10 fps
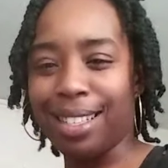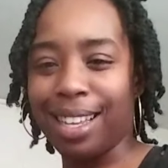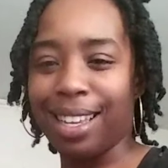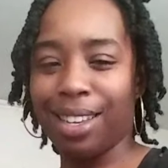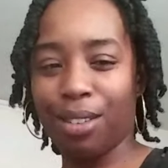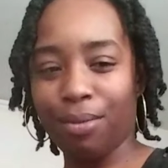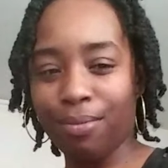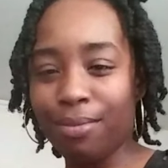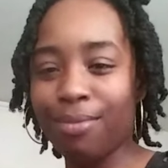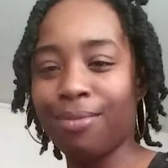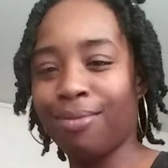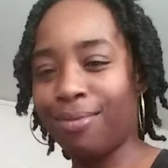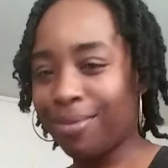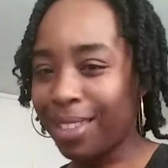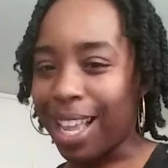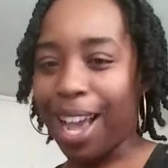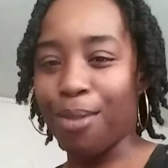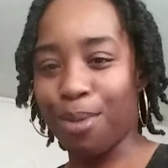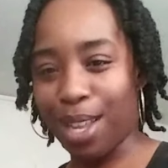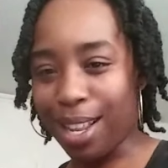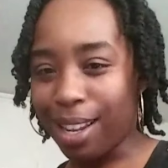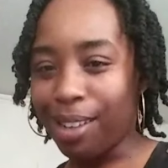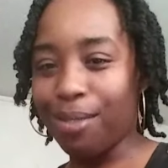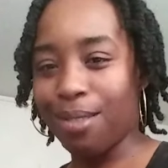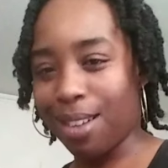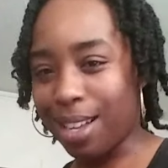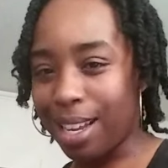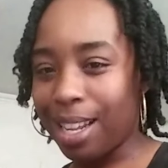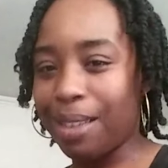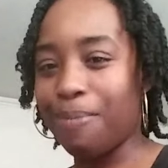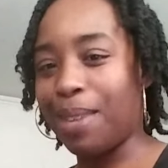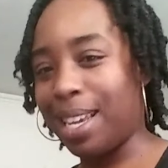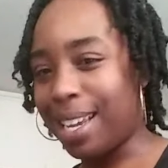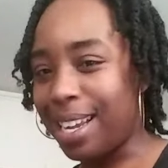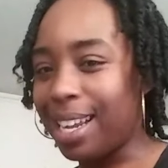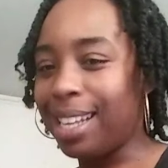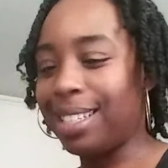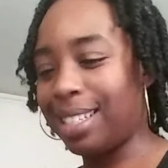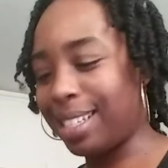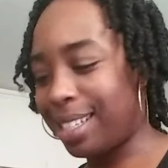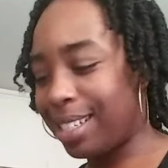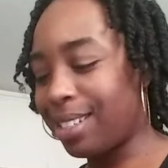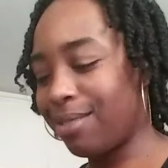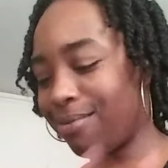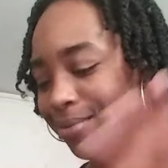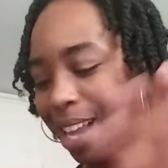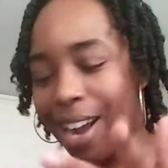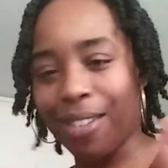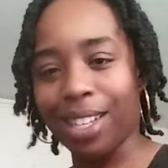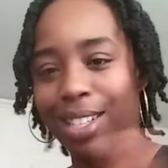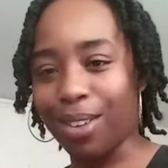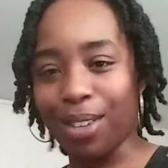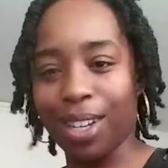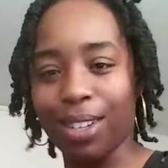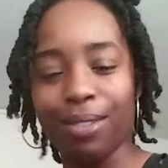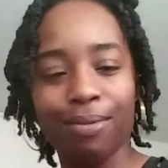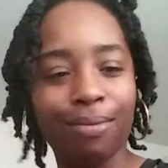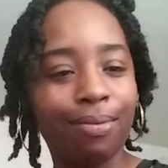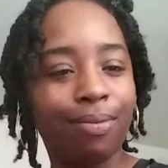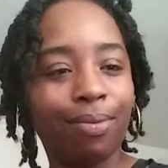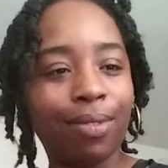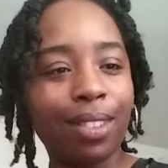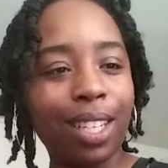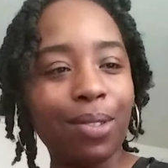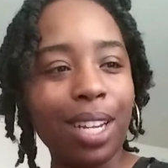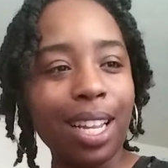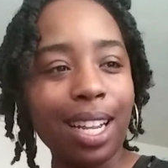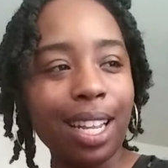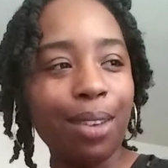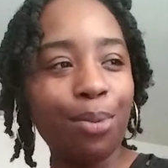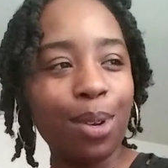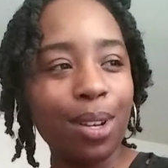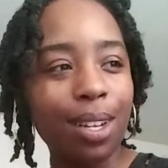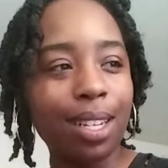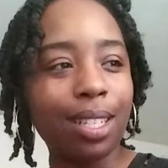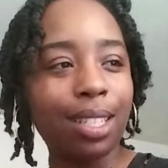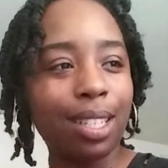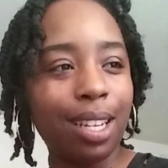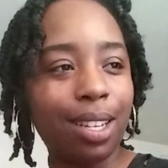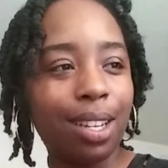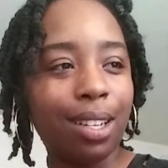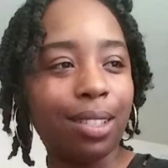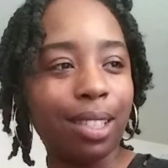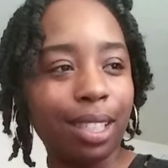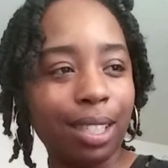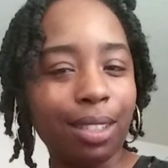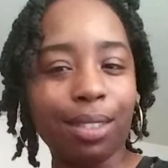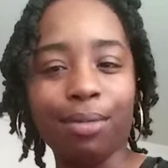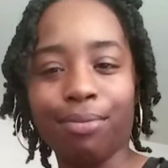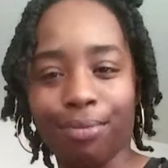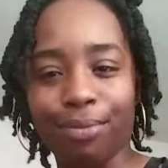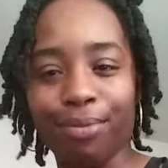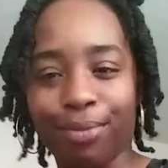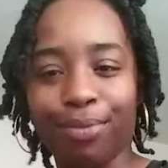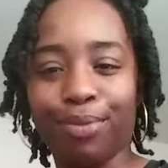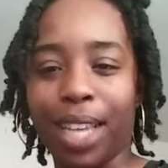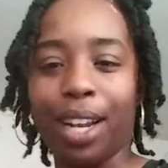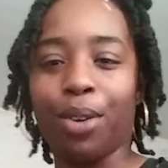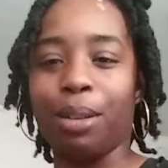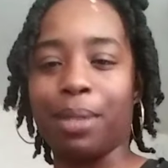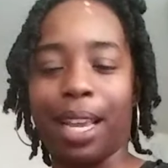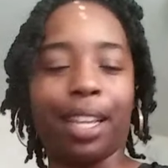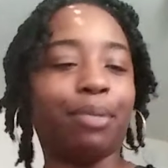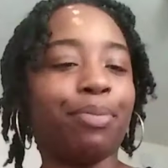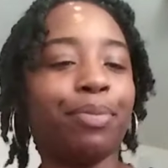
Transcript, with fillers: to you I really wanna meet you. However the song go. Really wanna know you. Mm-hmm. Y'all know what I'm saying.